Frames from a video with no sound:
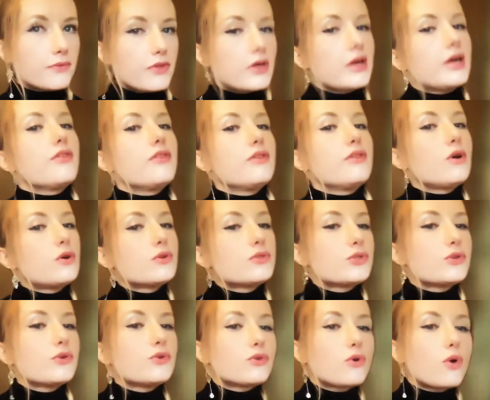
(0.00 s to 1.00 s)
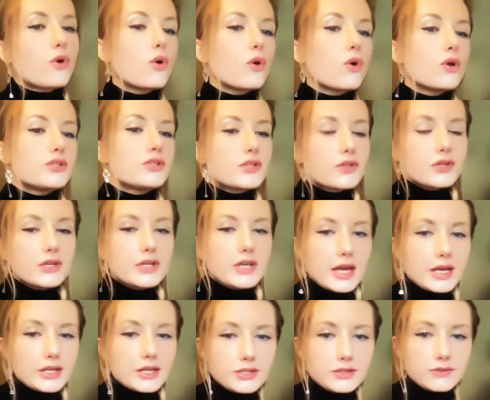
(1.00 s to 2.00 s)
They're also called the
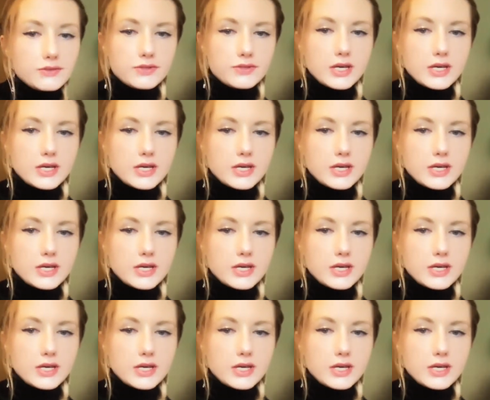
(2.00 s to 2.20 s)
negative